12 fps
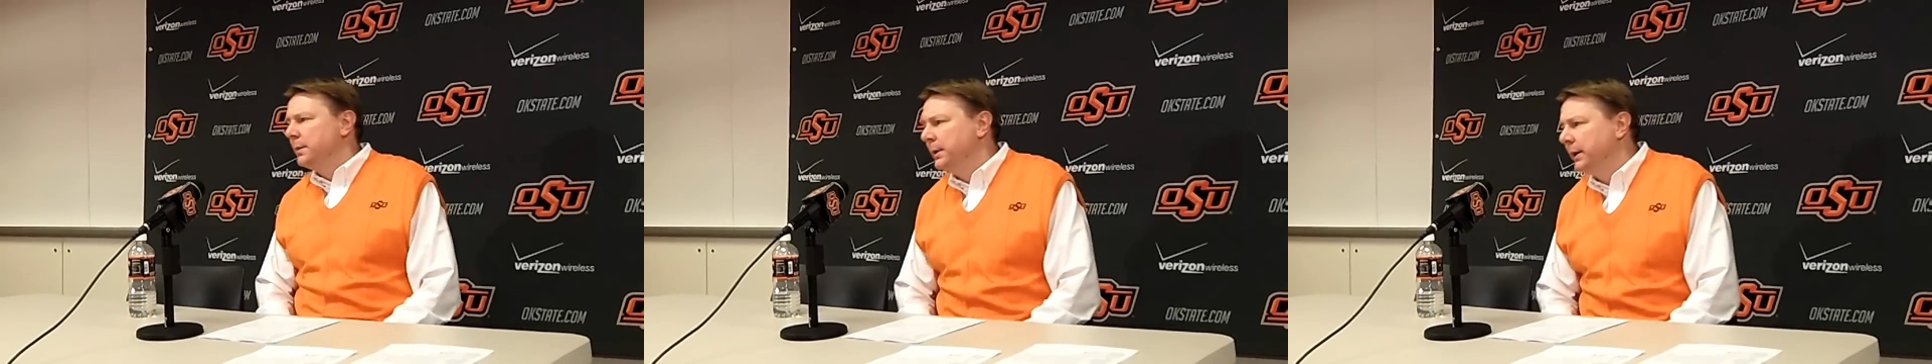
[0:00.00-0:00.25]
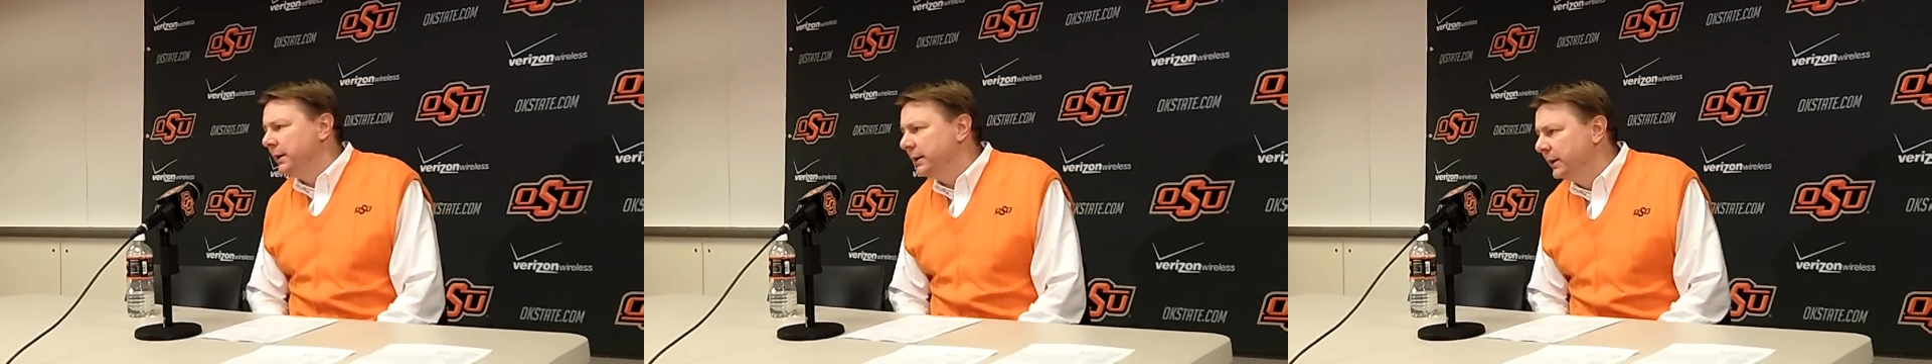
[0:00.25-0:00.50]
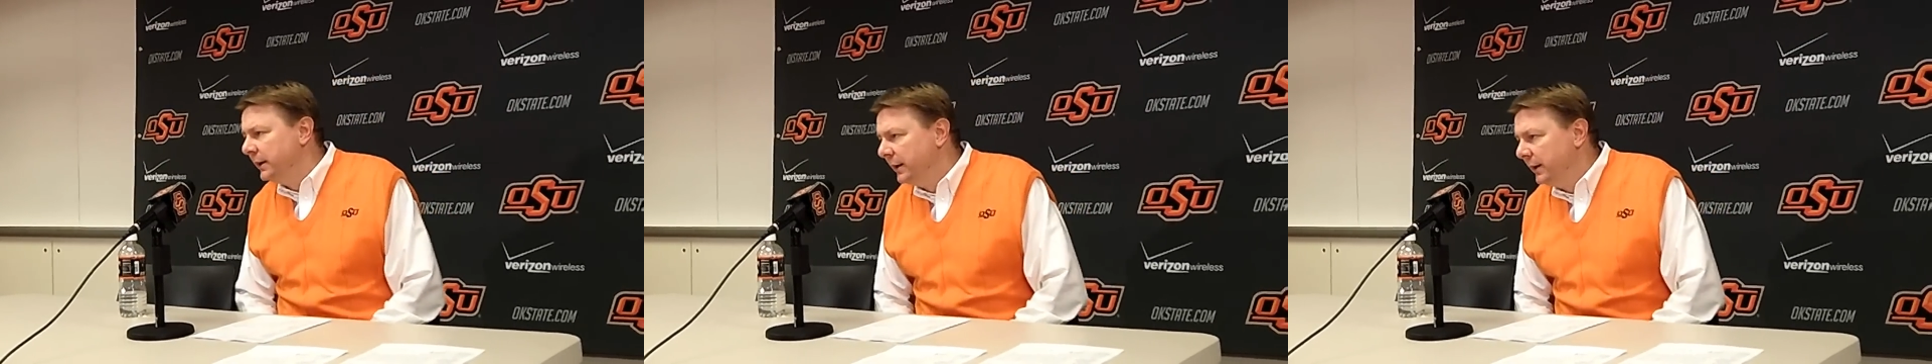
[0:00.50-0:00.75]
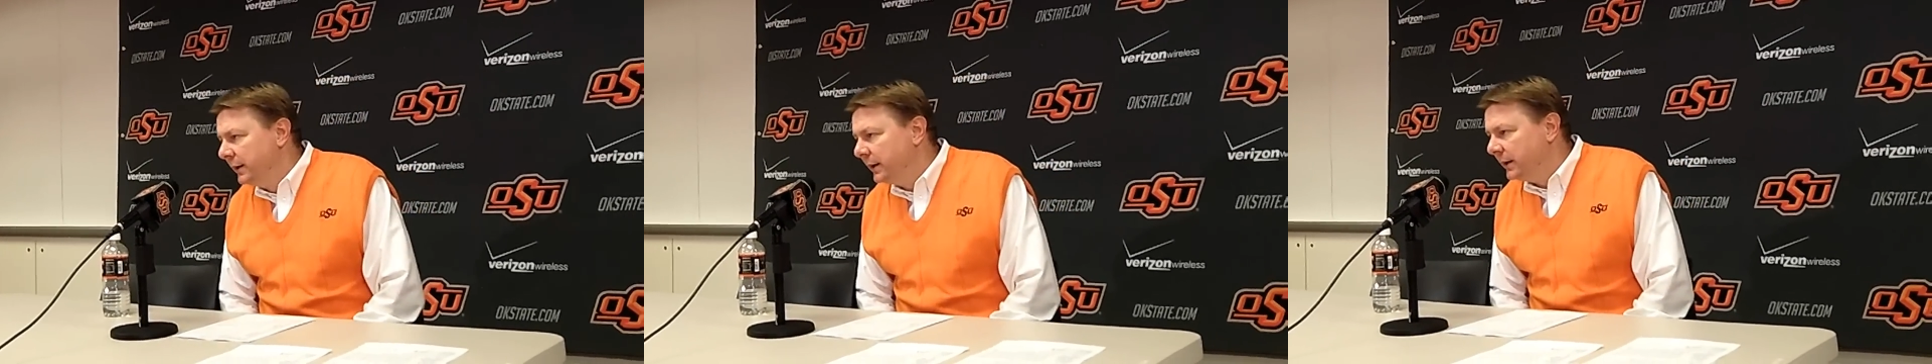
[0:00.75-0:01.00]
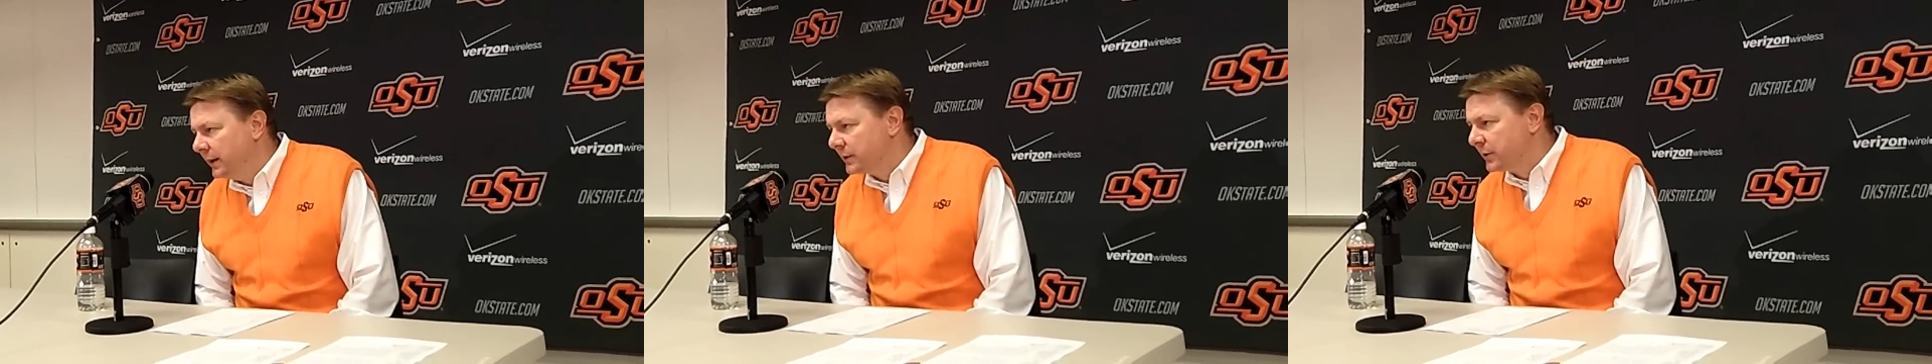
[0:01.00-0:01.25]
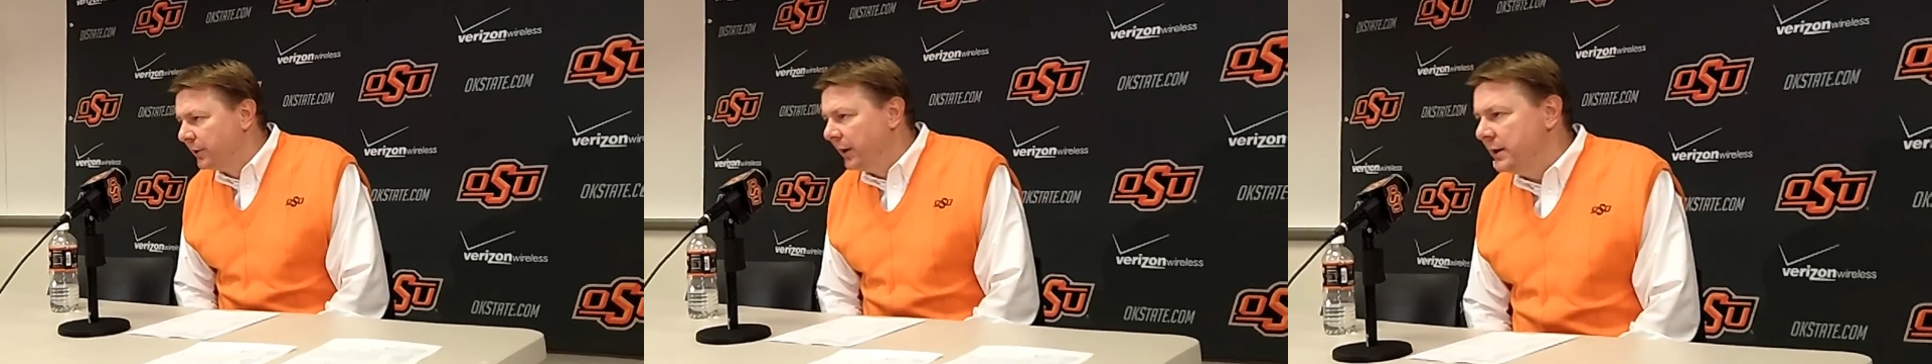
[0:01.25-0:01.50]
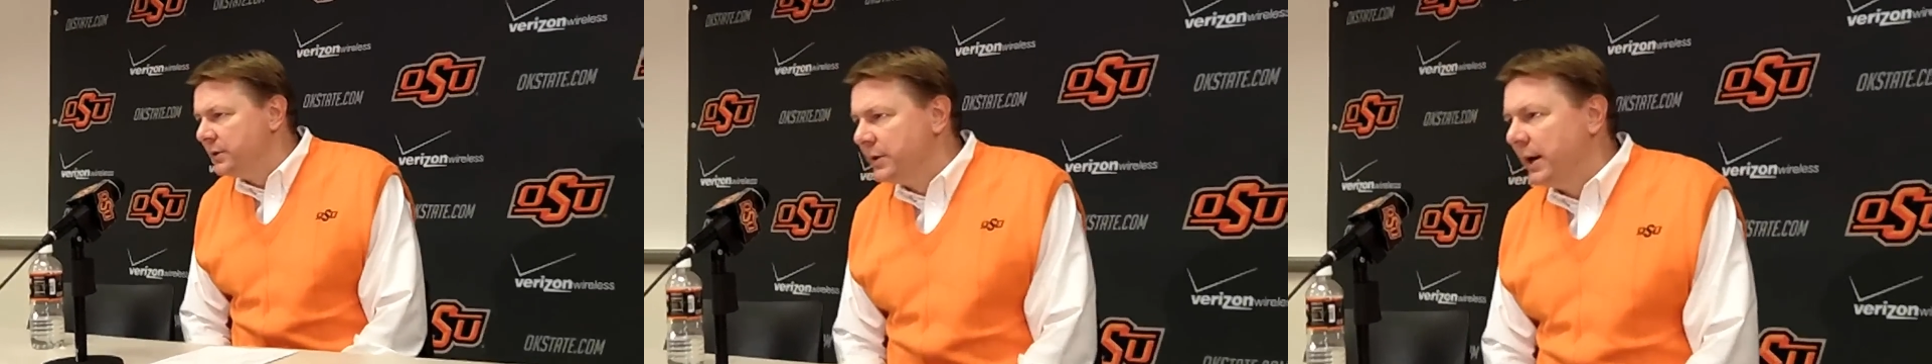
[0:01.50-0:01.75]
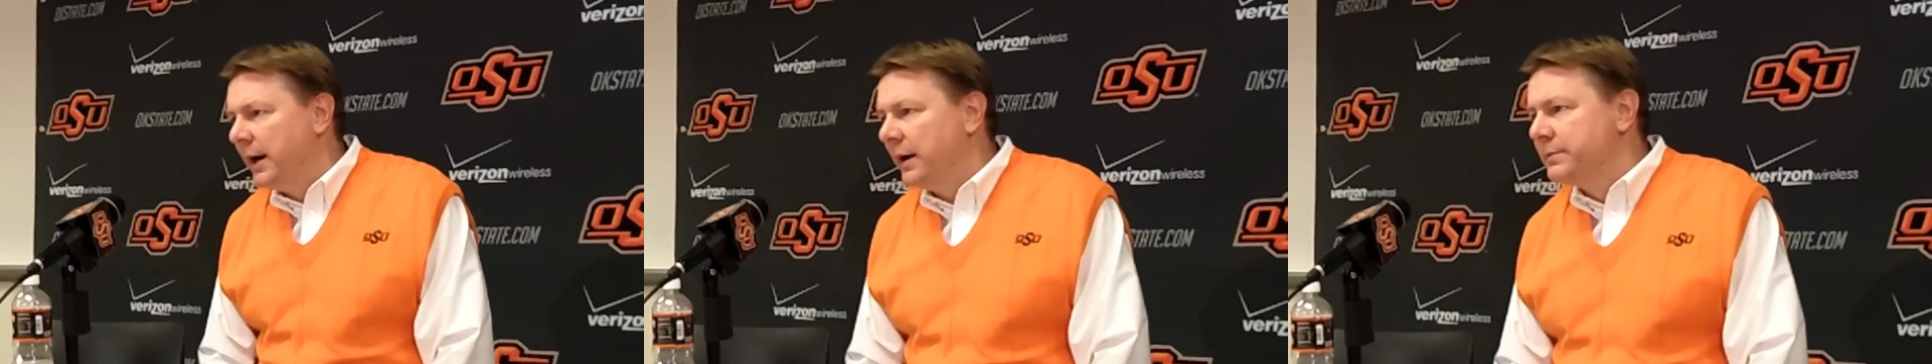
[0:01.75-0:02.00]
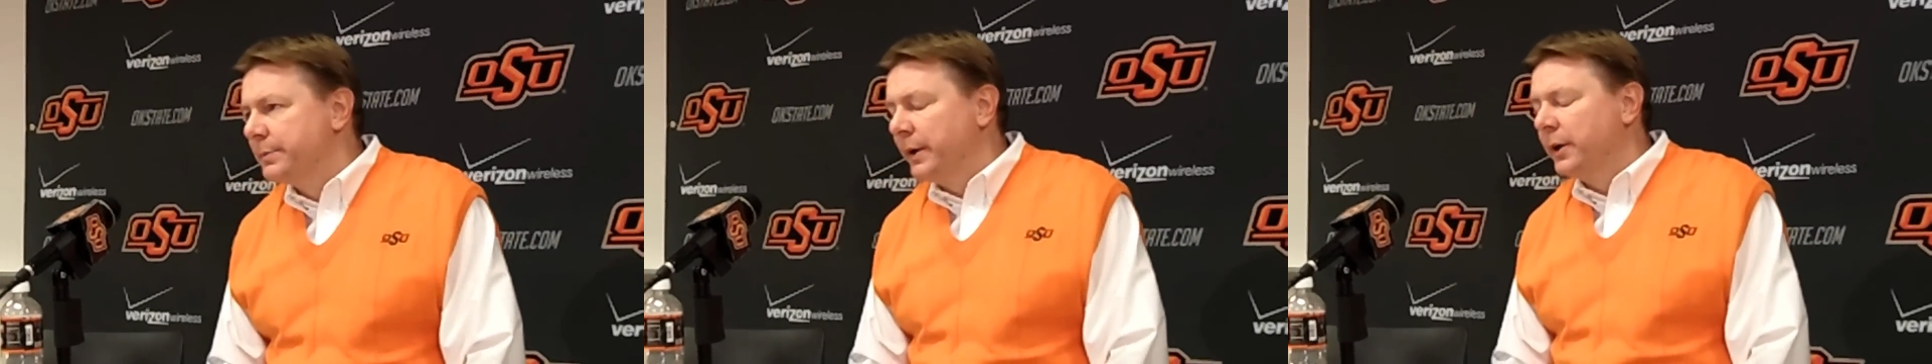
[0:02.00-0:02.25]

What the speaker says: I mean, he does a great job,